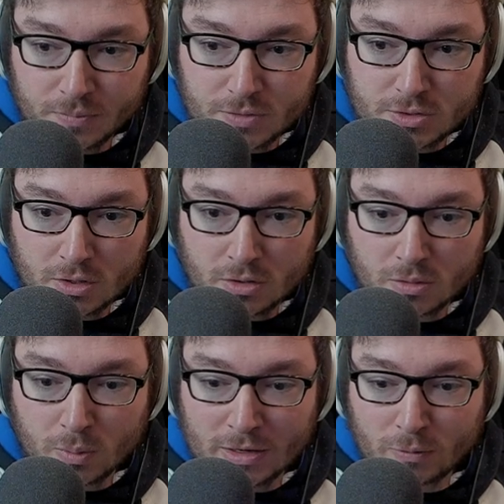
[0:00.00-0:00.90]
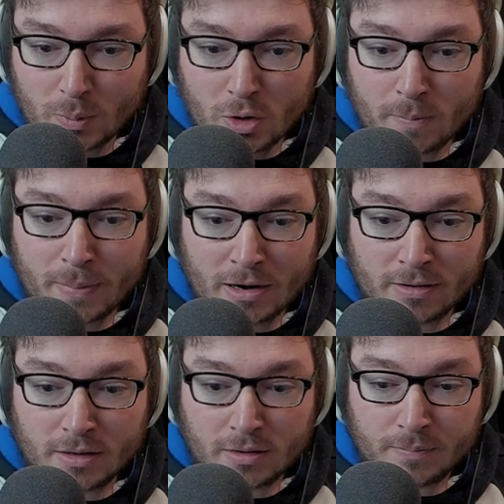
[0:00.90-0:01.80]
So whenever we've got a
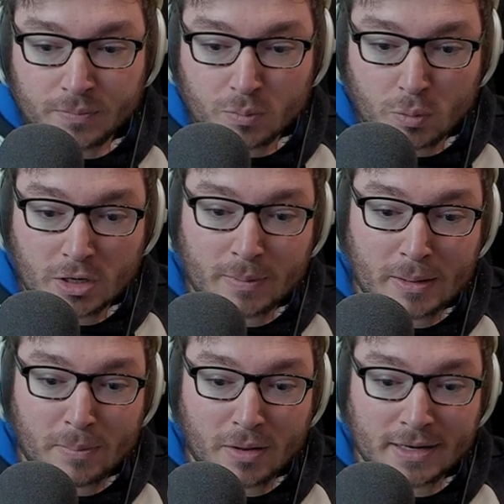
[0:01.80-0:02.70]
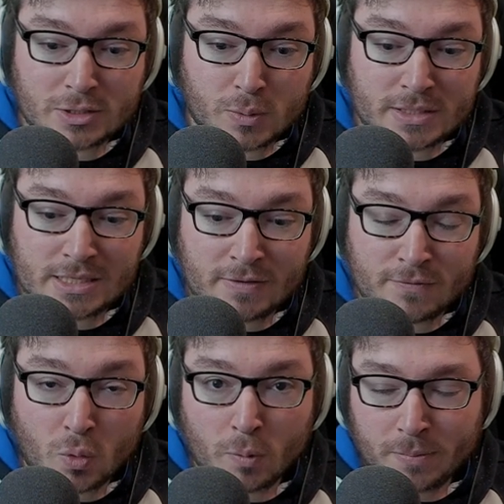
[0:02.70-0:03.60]
barrier, we're going to be applying
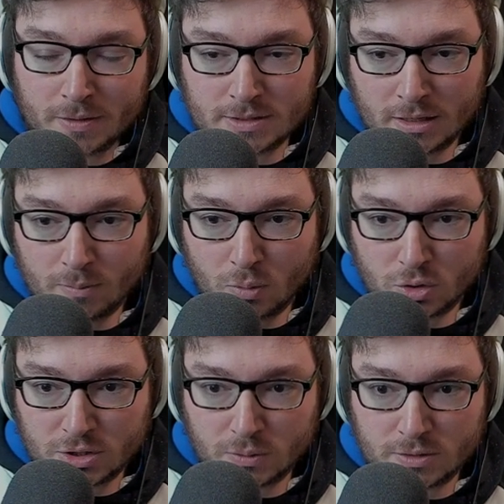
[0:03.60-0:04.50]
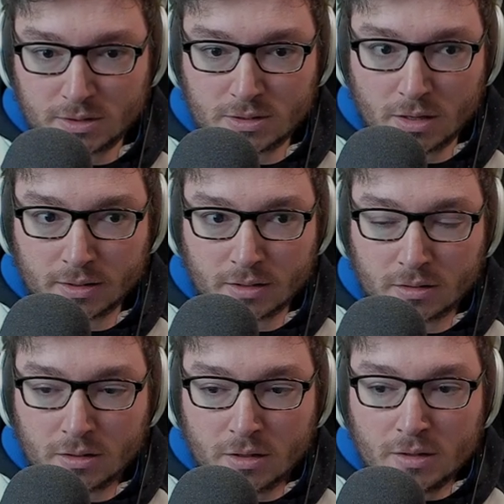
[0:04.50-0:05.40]
24% more chill to the target.
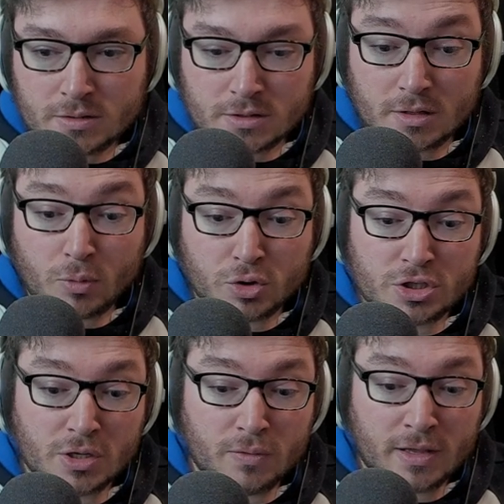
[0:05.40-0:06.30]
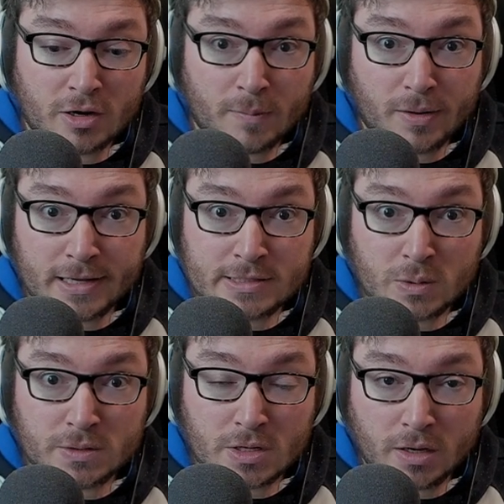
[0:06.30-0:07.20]
So the more chill that you apply
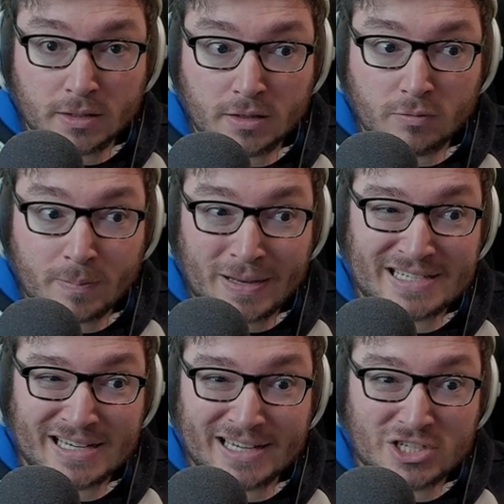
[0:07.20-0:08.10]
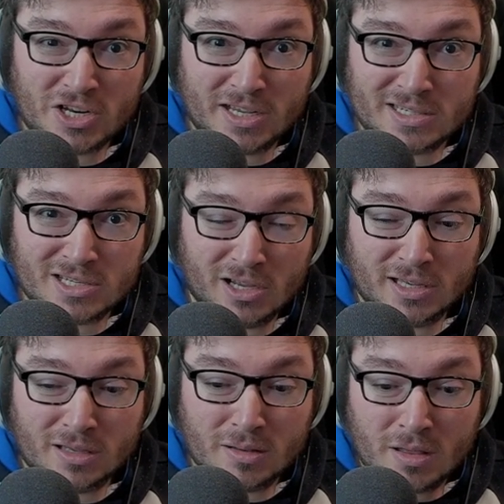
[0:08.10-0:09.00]
to the target, repeatedly chilling a
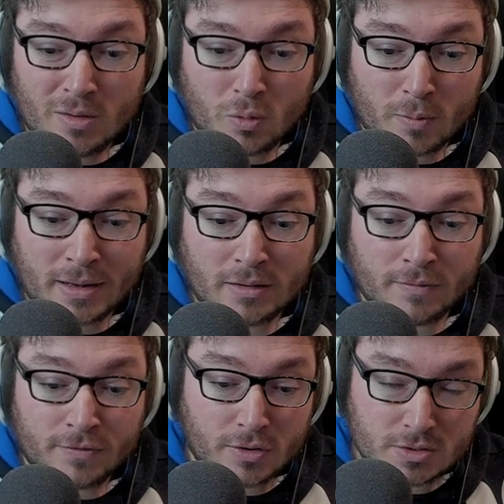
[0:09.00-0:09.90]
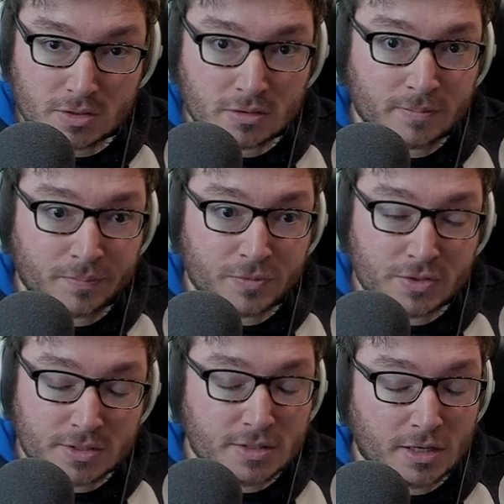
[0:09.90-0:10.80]
target, will make them frozen.
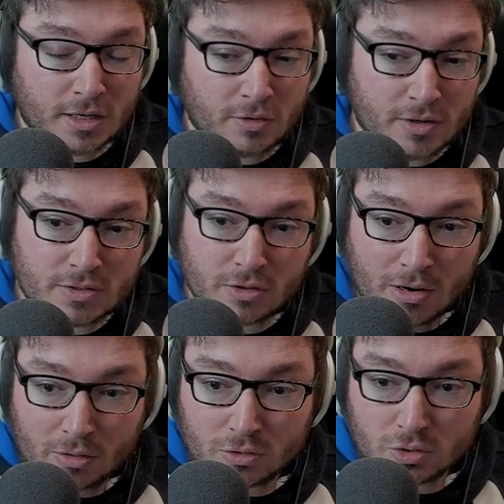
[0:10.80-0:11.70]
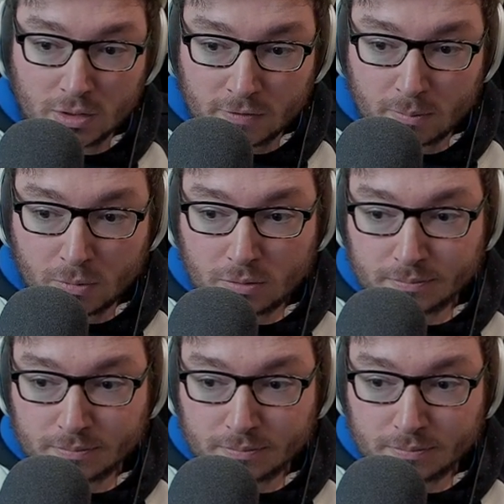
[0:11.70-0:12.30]
So this is going to increase our crowd control even more.